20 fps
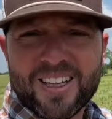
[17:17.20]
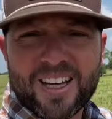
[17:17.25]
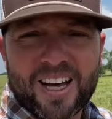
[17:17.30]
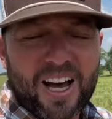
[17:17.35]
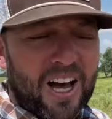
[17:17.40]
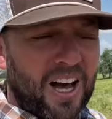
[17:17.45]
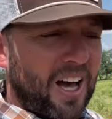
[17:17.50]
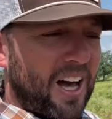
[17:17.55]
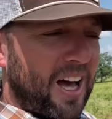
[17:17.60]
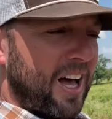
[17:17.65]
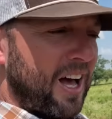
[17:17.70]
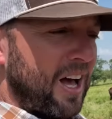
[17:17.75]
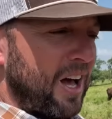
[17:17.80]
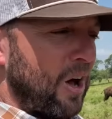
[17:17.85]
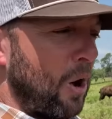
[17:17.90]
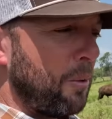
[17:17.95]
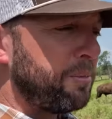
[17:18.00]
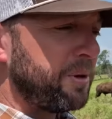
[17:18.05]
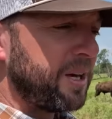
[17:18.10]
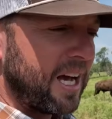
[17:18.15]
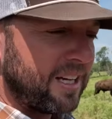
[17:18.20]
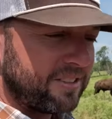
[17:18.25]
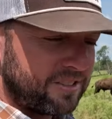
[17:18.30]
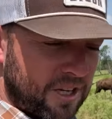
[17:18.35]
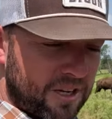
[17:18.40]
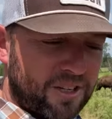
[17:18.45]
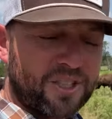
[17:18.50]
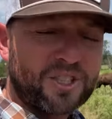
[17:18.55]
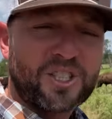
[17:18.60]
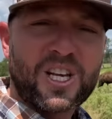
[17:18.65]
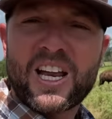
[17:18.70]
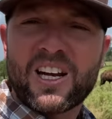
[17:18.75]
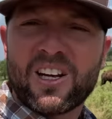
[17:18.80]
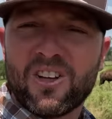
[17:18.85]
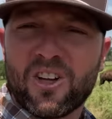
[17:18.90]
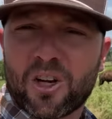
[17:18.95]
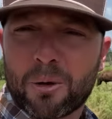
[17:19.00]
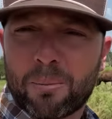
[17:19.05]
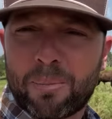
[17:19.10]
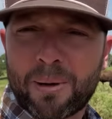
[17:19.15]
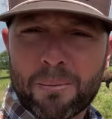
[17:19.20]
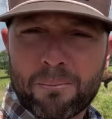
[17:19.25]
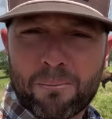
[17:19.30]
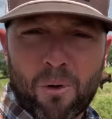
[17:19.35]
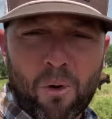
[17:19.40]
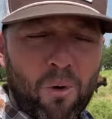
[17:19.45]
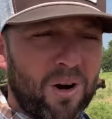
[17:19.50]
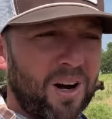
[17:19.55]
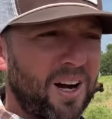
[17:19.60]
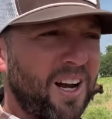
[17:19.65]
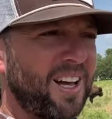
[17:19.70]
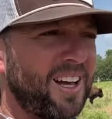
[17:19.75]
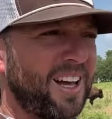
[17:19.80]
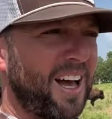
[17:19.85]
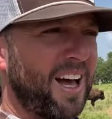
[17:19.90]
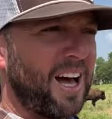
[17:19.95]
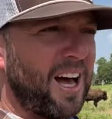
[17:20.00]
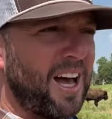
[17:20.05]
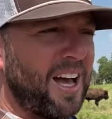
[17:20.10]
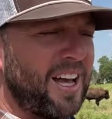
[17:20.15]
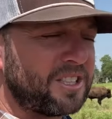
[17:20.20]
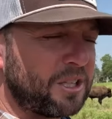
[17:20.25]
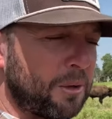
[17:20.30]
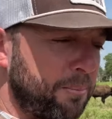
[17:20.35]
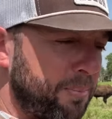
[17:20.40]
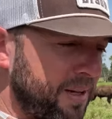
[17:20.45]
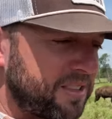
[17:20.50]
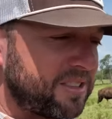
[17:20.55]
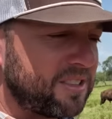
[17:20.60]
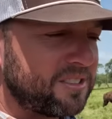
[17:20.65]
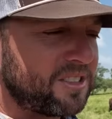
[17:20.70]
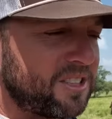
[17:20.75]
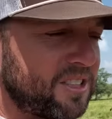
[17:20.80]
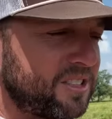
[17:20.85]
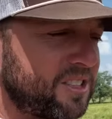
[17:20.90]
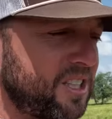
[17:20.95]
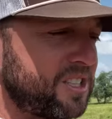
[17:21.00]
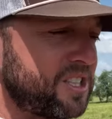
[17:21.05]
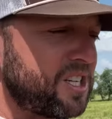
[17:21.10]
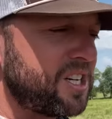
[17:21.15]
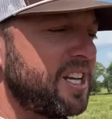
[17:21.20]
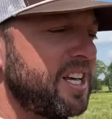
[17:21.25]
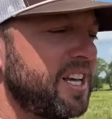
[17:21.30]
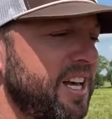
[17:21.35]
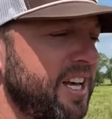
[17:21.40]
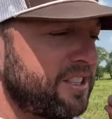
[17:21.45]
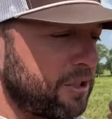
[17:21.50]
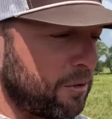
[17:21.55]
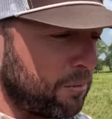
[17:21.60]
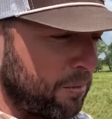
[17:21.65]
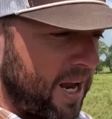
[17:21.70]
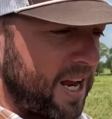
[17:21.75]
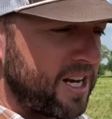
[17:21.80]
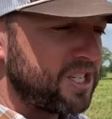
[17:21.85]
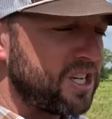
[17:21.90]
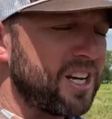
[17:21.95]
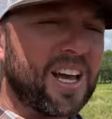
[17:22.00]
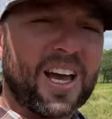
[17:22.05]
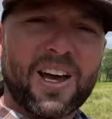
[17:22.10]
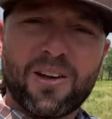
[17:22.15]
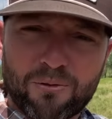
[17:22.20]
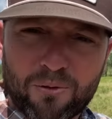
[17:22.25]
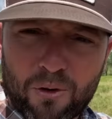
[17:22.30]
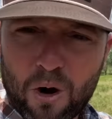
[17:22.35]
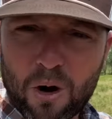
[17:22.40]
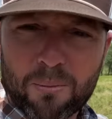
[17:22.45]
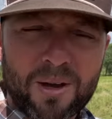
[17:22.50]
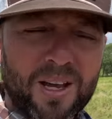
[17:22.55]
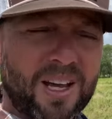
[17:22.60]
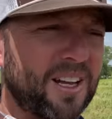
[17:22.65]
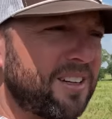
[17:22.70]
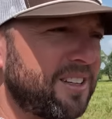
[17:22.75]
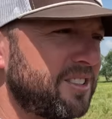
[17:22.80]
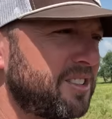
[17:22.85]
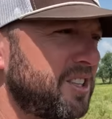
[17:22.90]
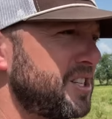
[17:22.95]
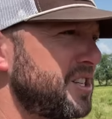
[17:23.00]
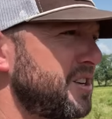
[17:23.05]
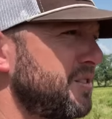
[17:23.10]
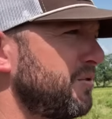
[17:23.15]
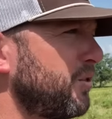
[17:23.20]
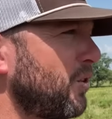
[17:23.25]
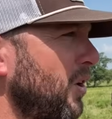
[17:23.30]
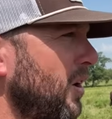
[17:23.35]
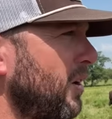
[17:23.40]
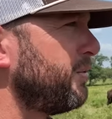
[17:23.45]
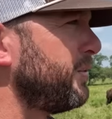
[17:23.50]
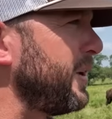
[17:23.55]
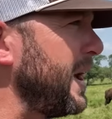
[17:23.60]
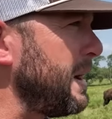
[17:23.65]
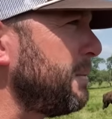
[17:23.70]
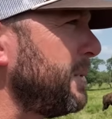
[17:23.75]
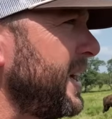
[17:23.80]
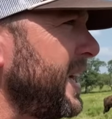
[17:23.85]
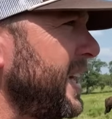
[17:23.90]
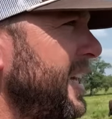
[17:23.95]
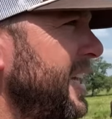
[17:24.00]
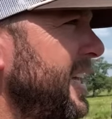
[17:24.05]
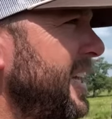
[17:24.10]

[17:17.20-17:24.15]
uh hope you guys understand a little bit more. Uh it's a business decision. It's a ranching and farming decision for our family,